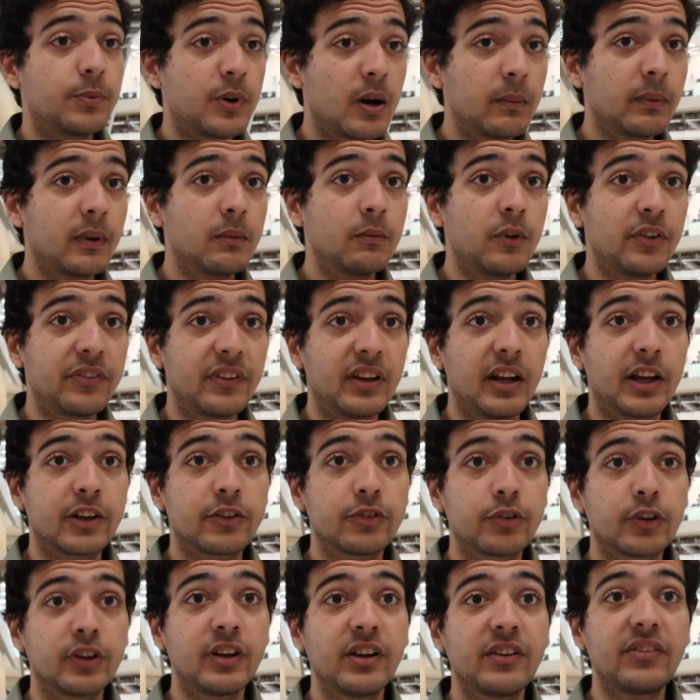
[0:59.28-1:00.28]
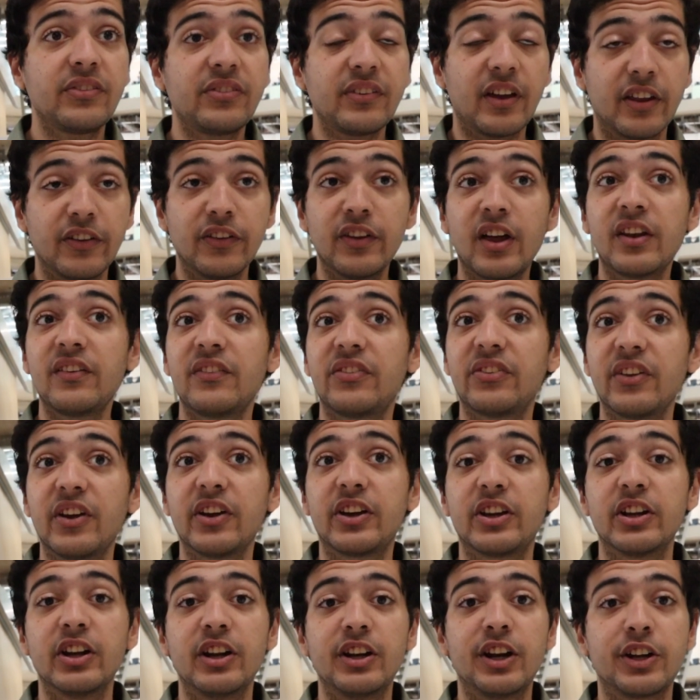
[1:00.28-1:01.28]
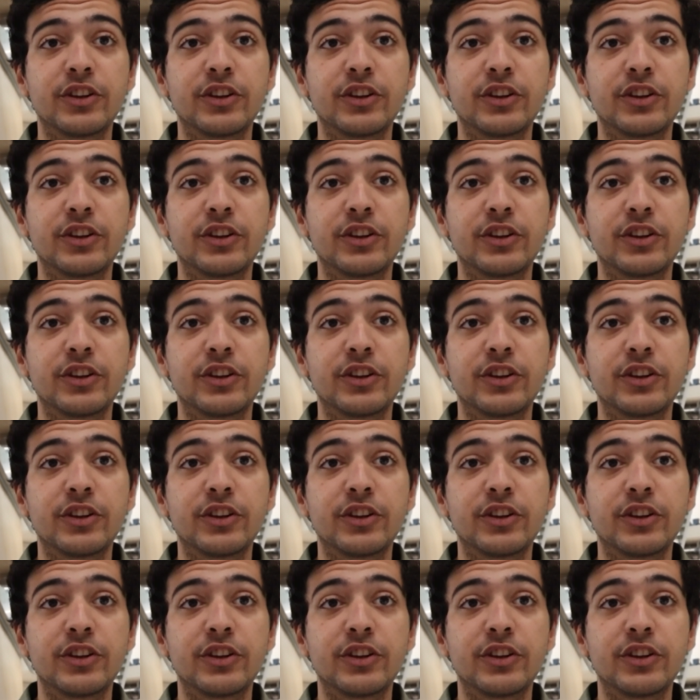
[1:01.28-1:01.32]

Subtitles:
The problem with electronics and non-circular